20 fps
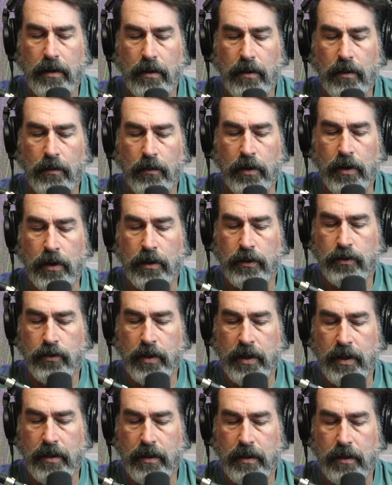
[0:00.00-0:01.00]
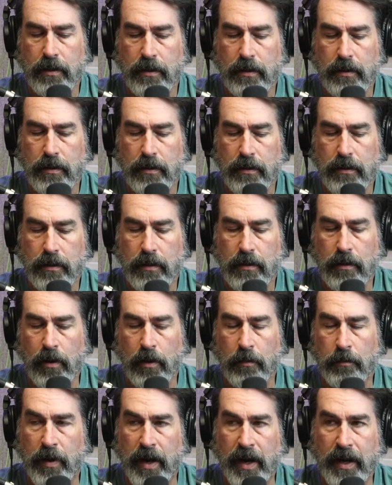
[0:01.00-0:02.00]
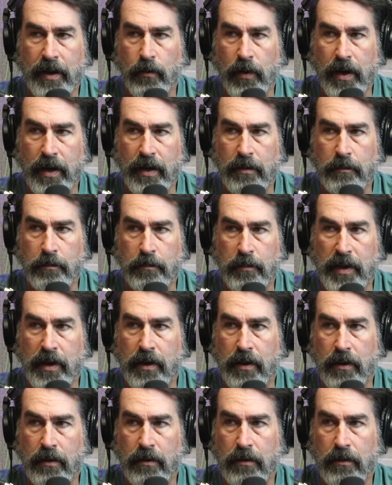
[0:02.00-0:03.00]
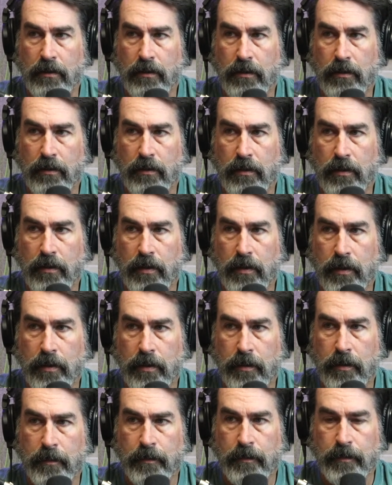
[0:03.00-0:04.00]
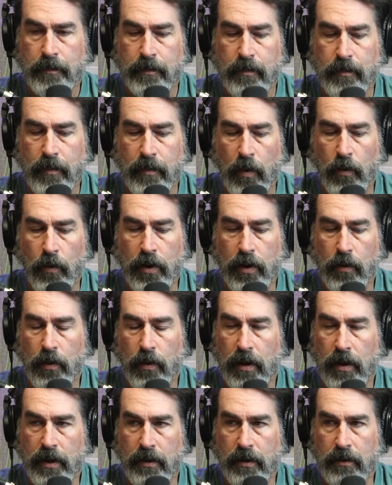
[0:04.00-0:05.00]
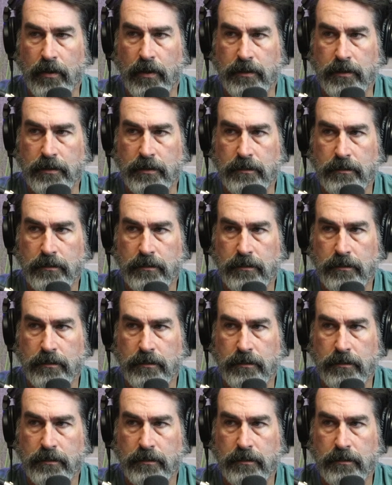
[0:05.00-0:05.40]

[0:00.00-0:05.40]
going to drink our body weight in beer. Okay. We're going to wear Lederhosen.